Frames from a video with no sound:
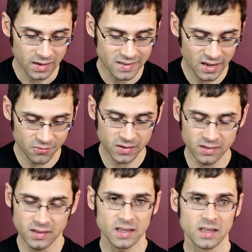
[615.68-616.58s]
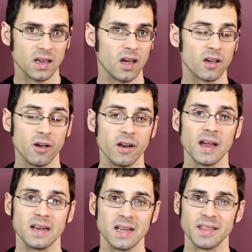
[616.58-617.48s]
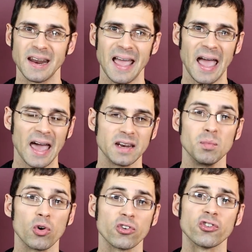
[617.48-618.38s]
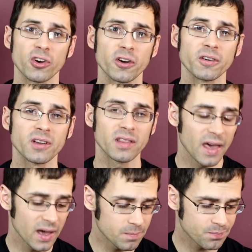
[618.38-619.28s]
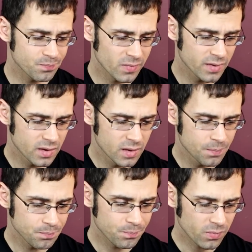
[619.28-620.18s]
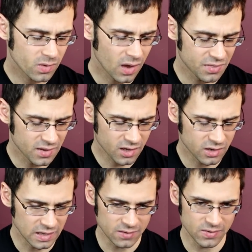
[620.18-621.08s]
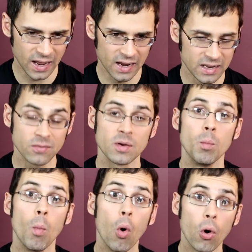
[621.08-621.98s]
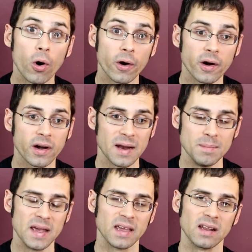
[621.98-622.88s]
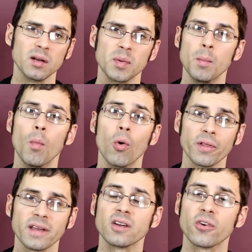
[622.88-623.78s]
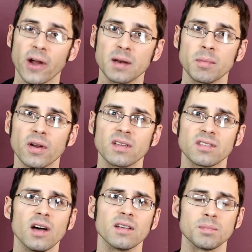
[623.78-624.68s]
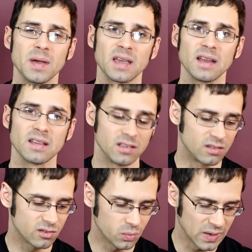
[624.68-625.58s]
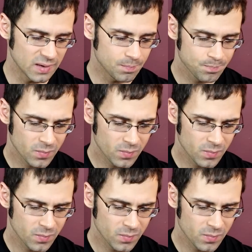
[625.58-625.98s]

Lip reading: Definitely a good idea that I added more sugar to that. I think I could even add even more and make it a little bit more like a cranberry sauce, make it nice and sweet.